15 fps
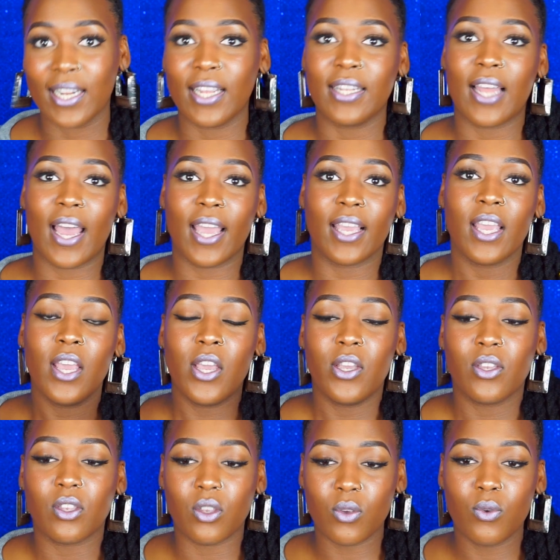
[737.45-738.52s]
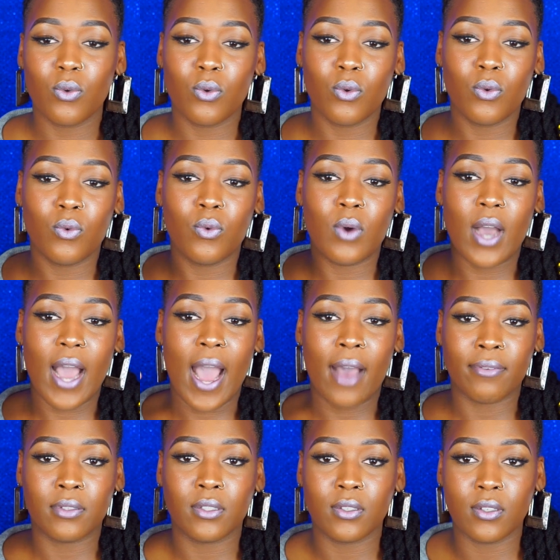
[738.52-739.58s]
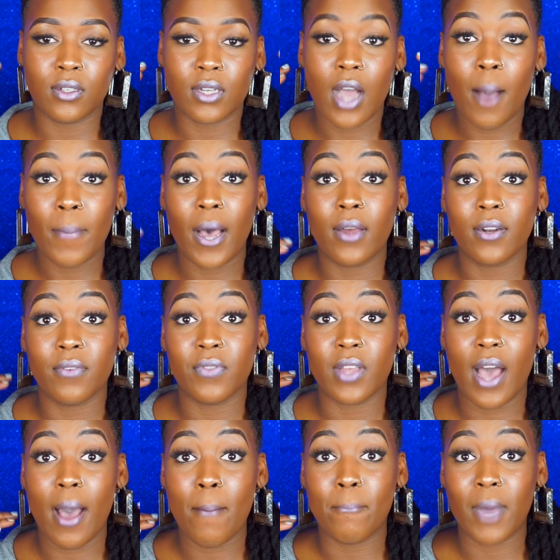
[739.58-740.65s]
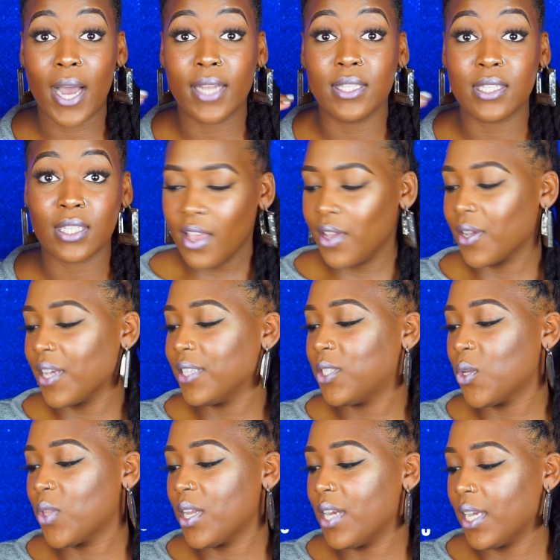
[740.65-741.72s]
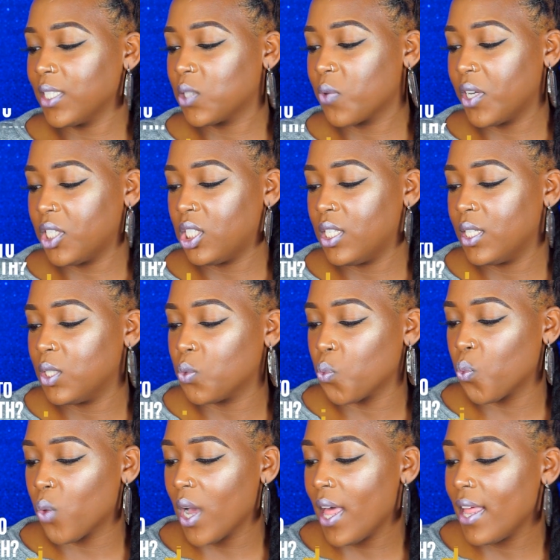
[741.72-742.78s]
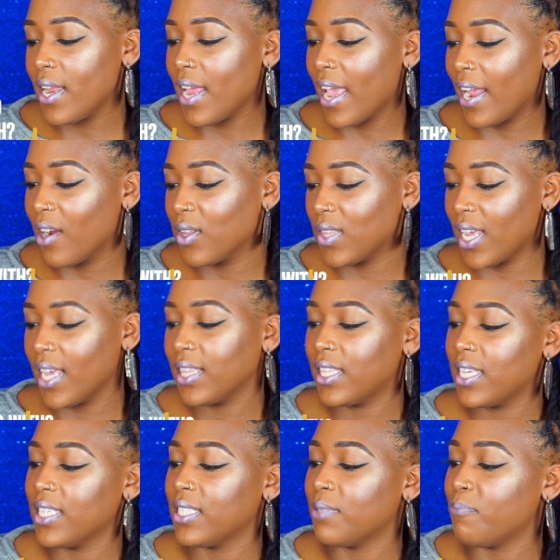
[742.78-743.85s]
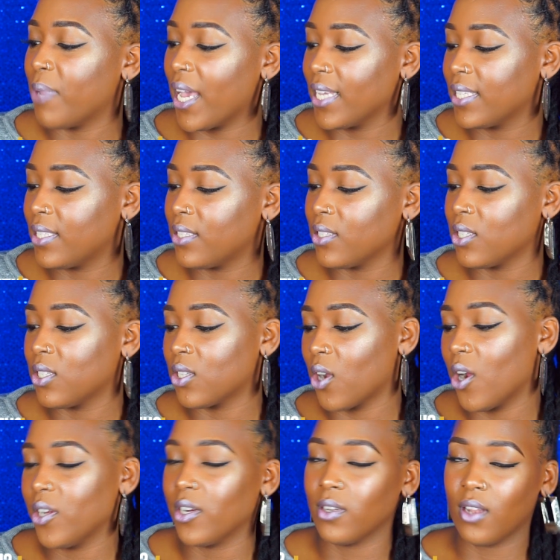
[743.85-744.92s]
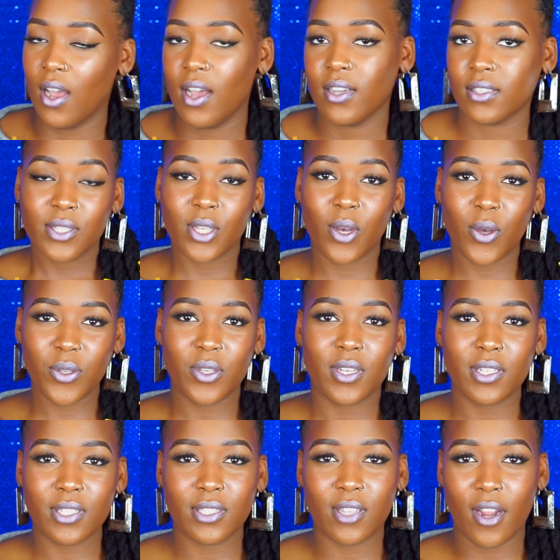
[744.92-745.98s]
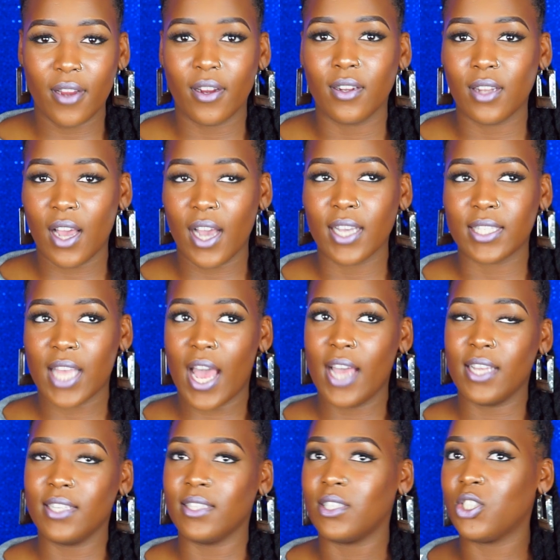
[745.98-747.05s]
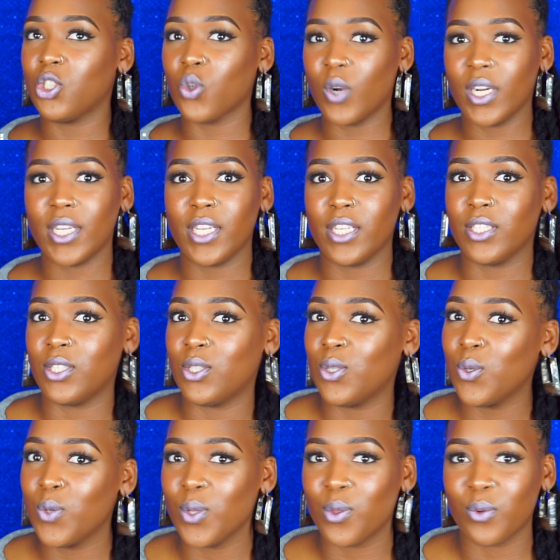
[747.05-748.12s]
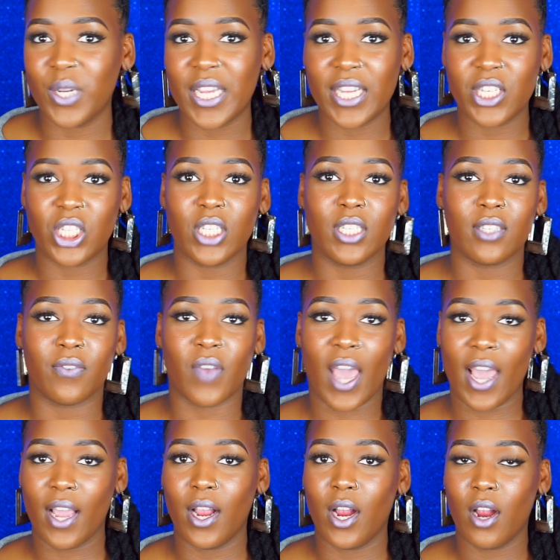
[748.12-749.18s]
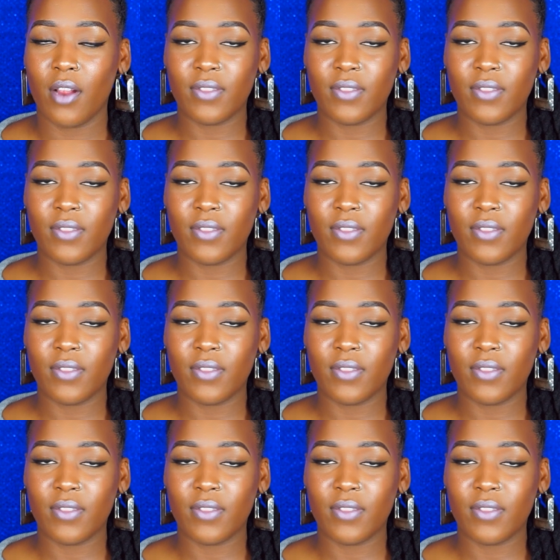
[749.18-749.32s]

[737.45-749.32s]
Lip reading: Like, you have to come out of that mindset. Okay, so the next question is, what hair length is best to start your locks? So you can start your locks as short as 2 to 3 inches of hair.